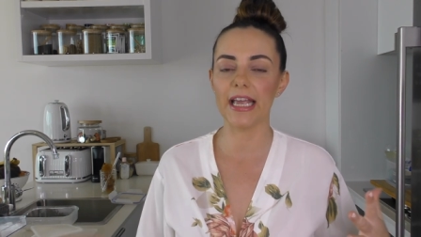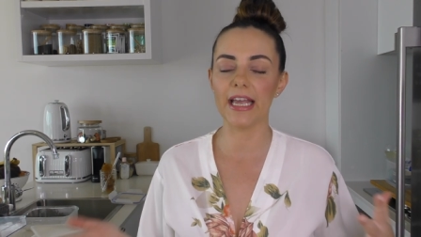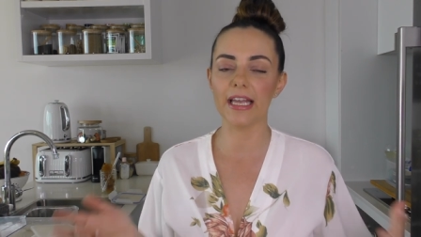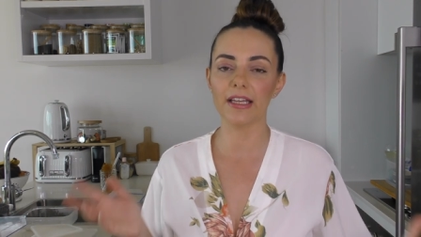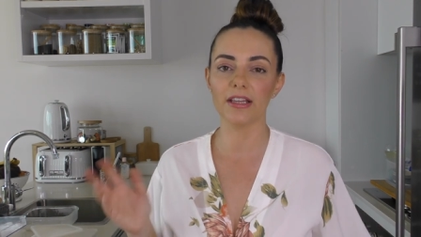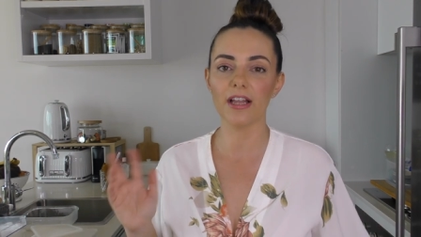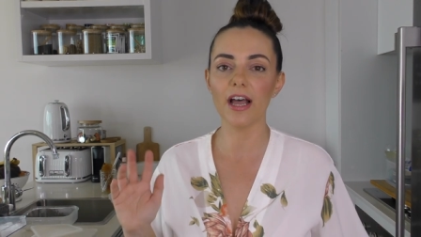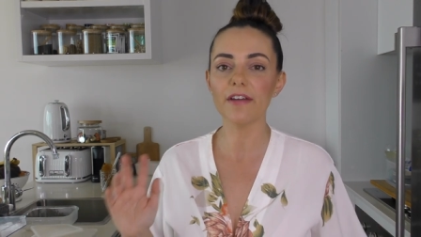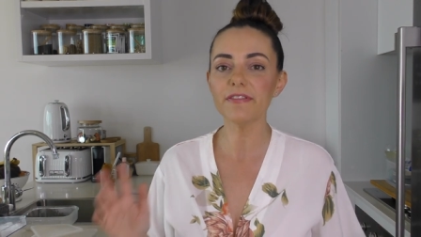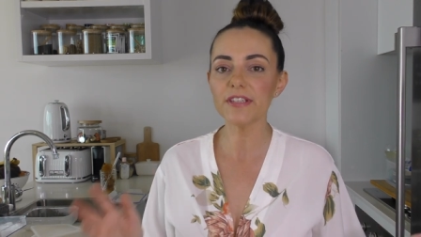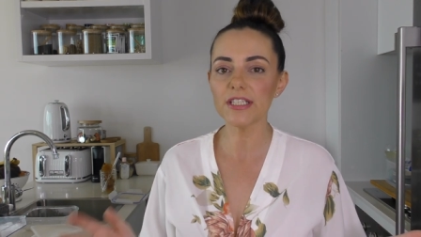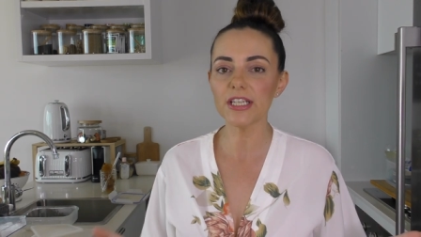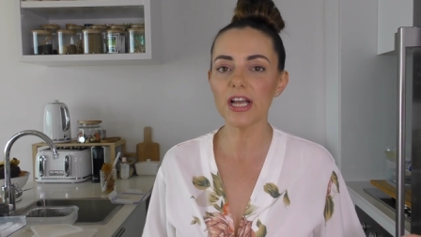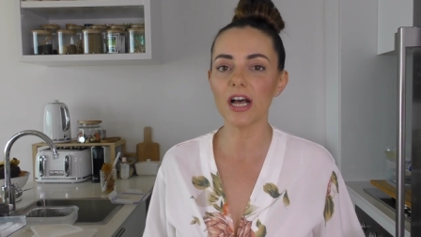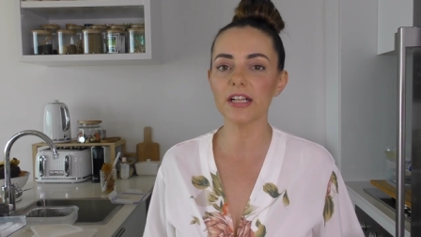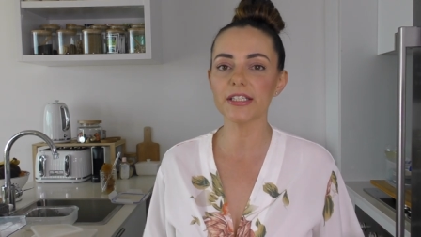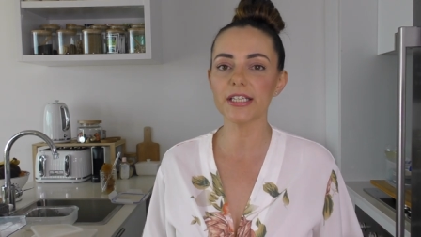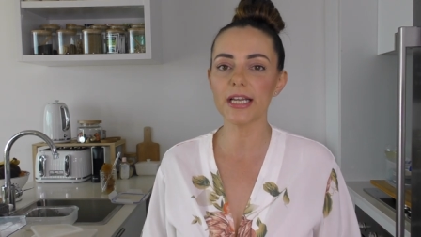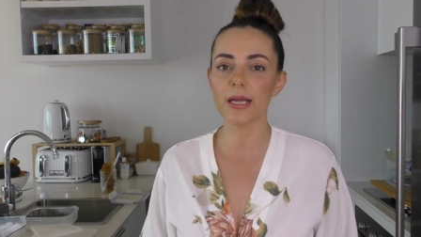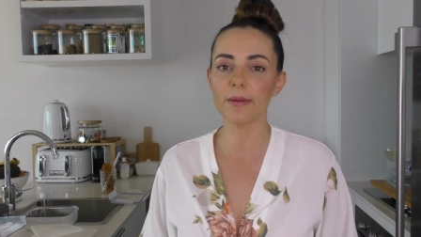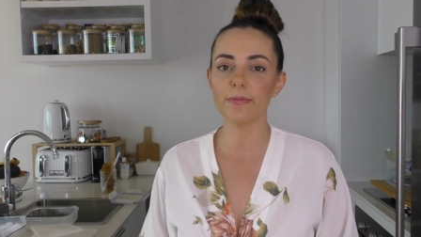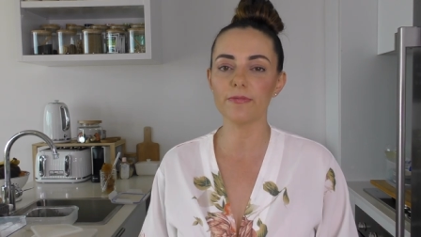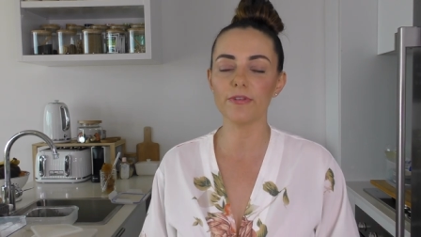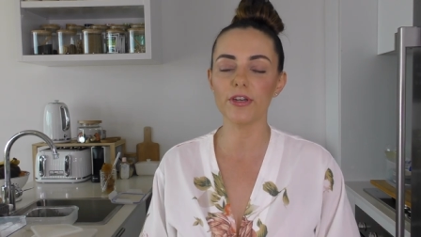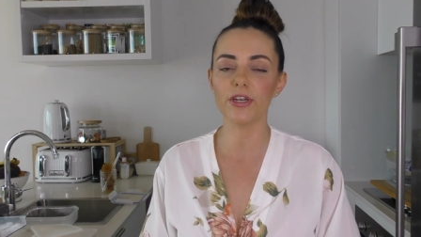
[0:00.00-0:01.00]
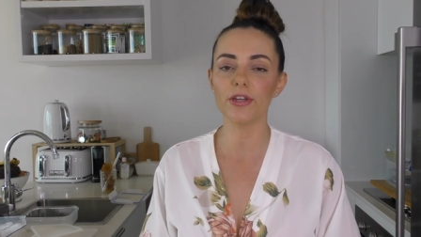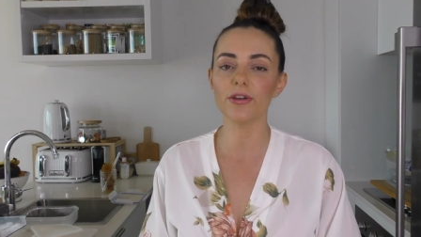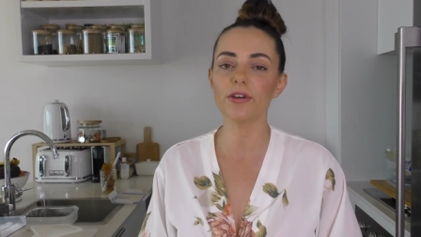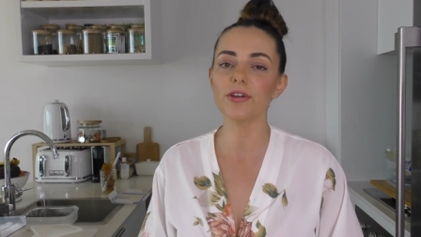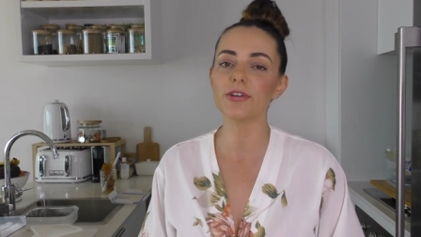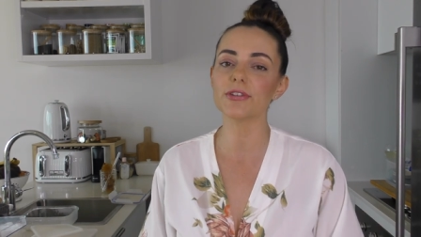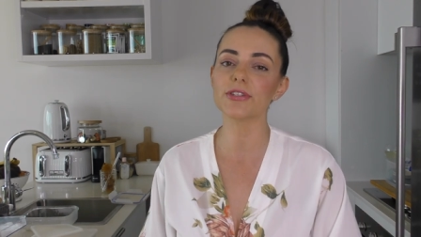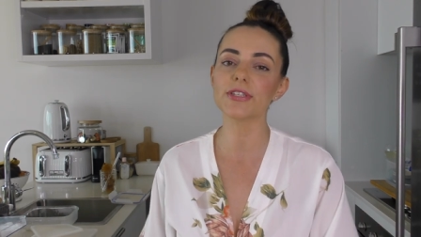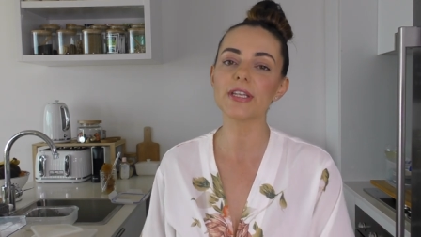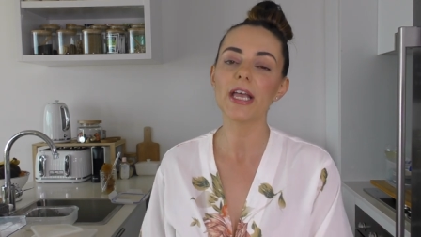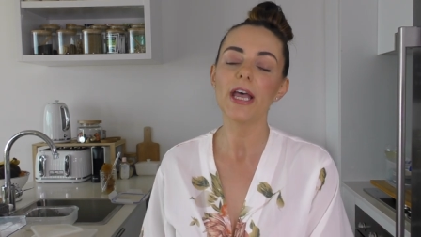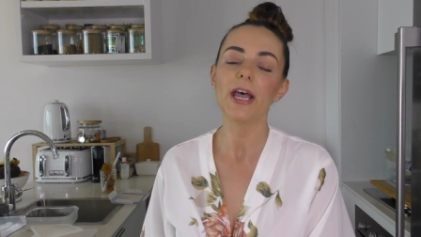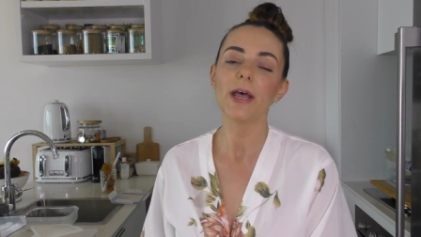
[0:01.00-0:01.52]
and lifestyle type
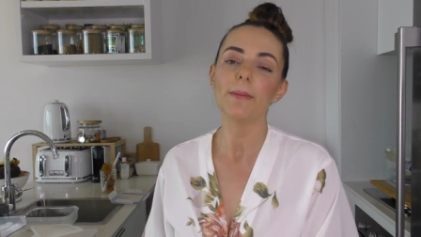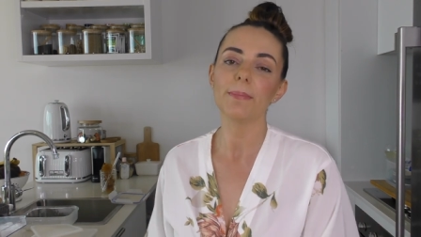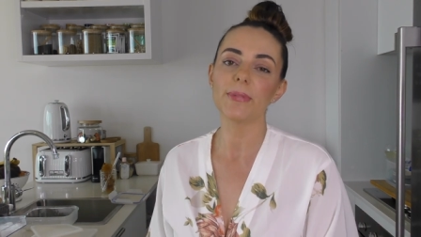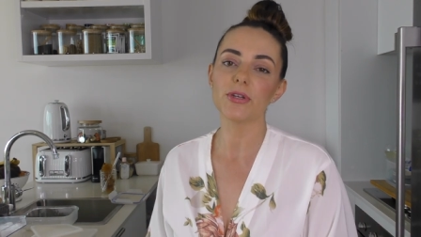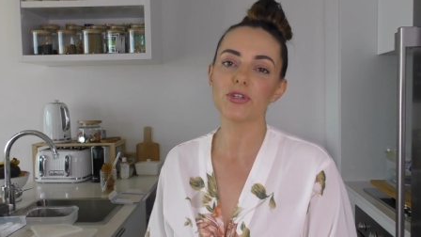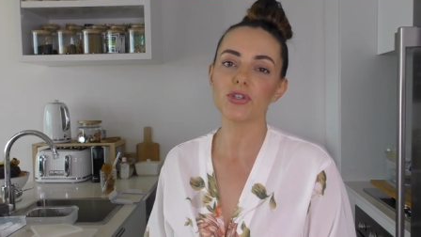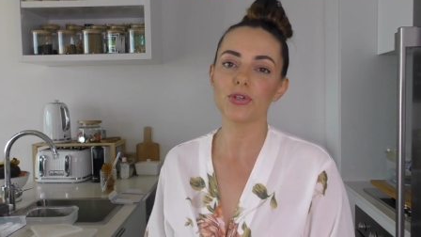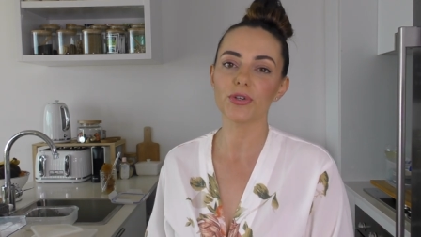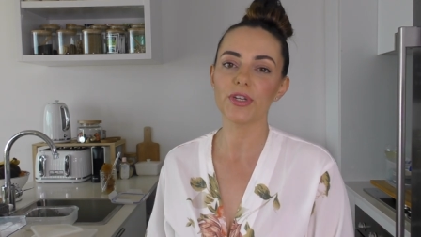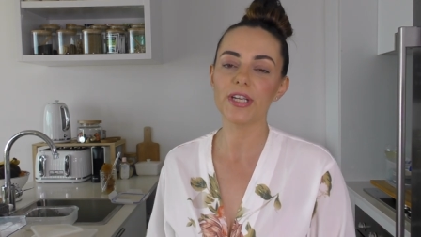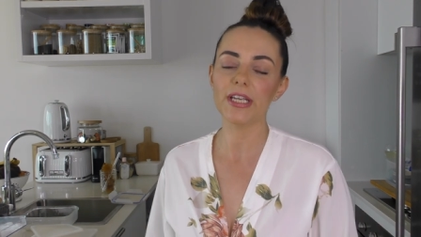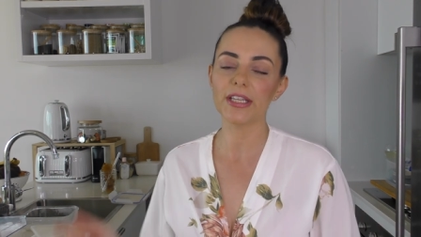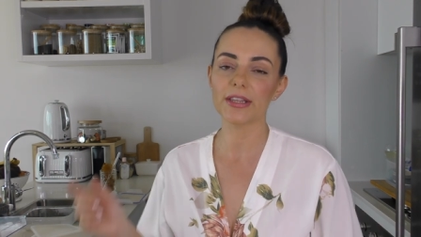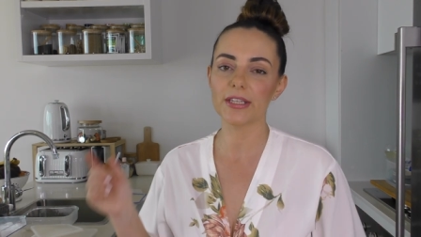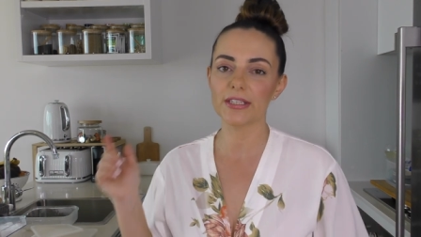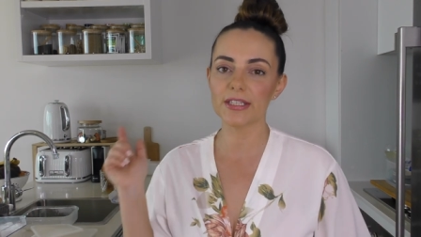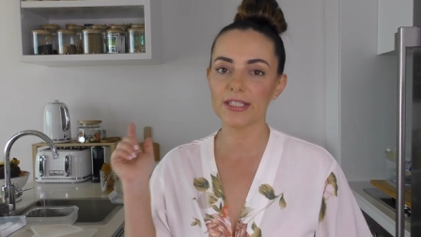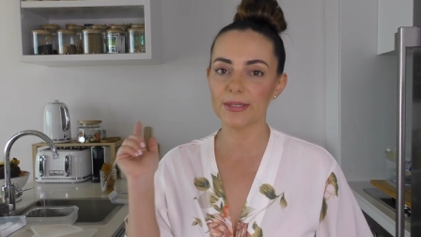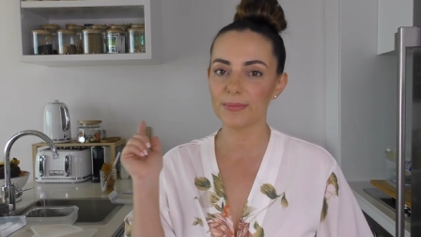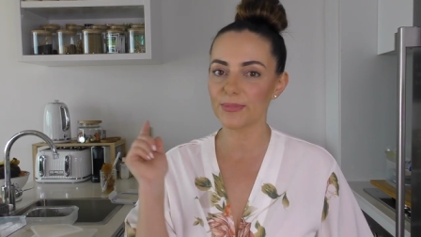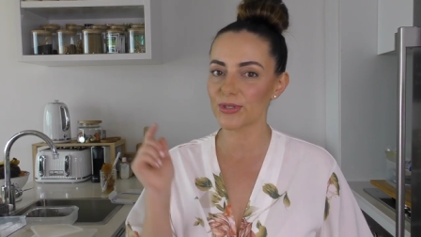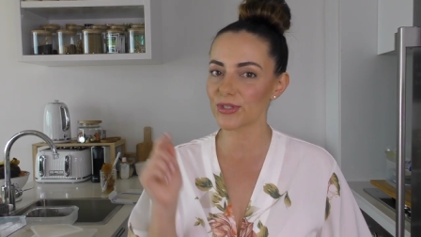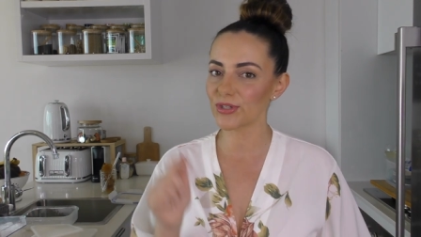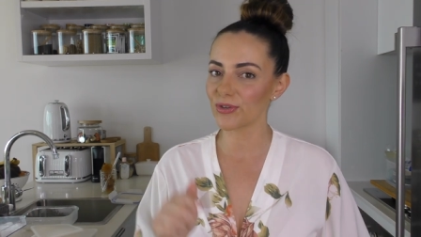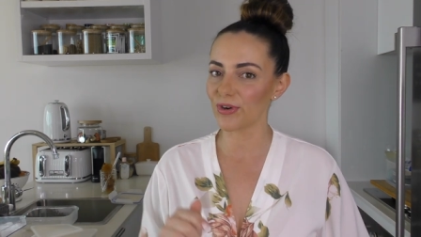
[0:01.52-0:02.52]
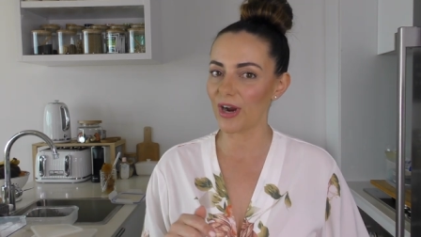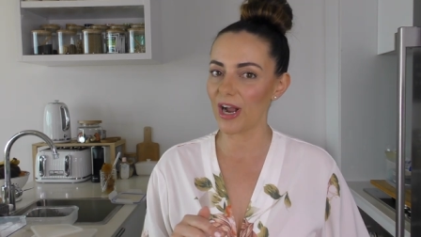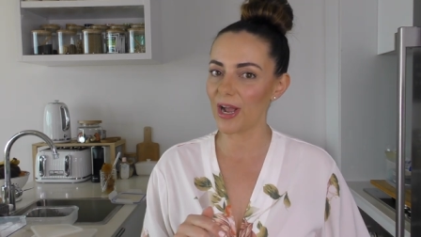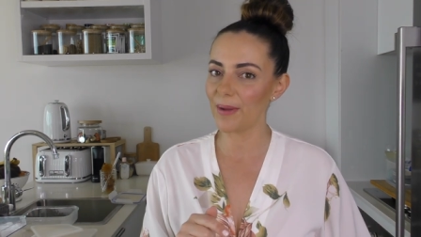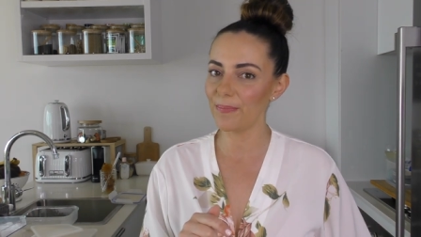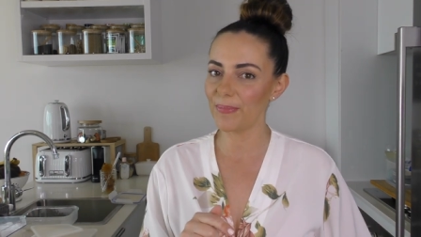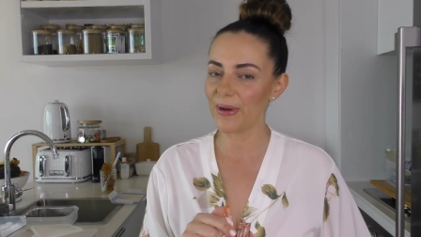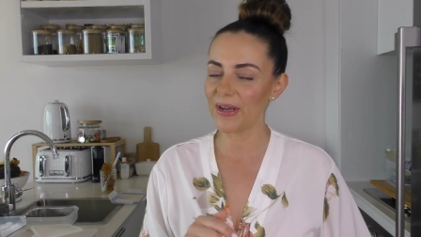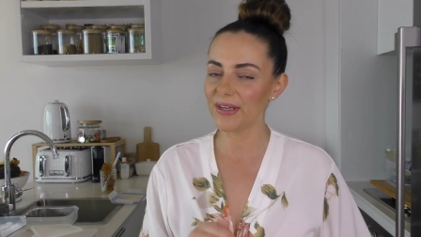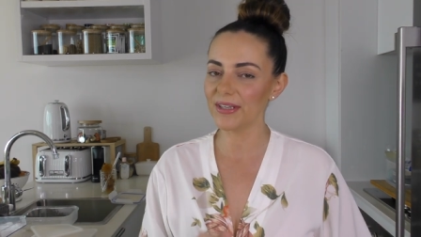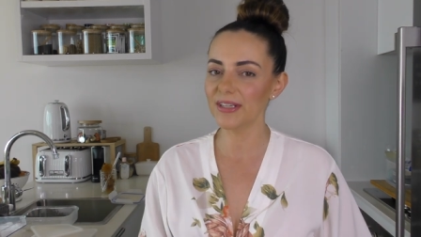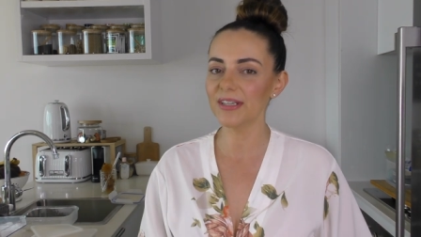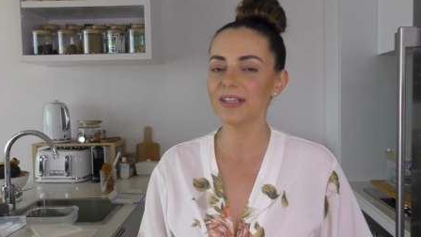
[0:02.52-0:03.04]
videos, be sure to hit the
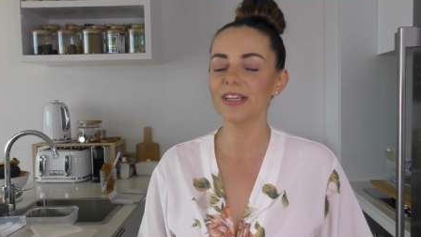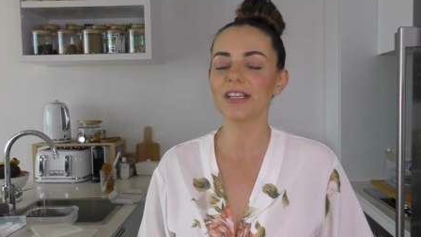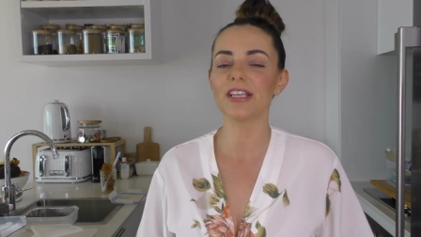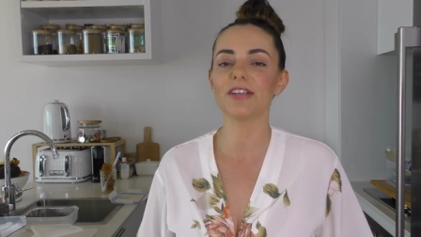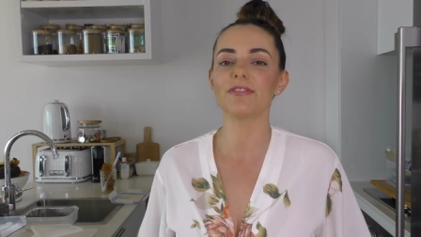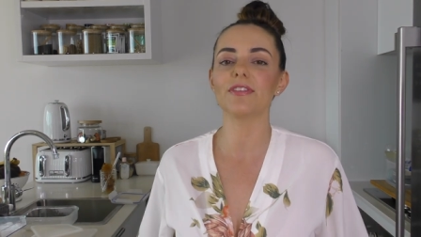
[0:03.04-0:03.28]
subscribe button.